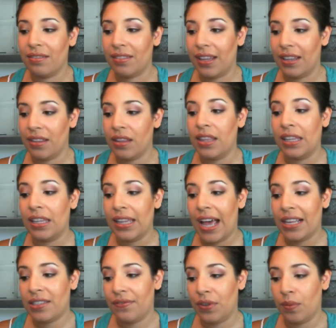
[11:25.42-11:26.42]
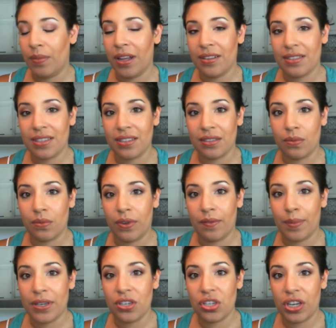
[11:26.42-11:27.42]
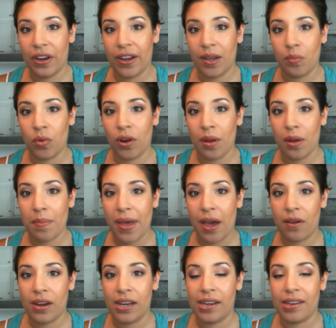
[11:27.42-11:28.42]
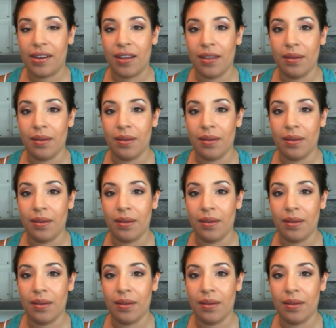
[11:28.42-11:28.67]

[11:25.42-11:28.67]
the last few months as we've been sharing more about it.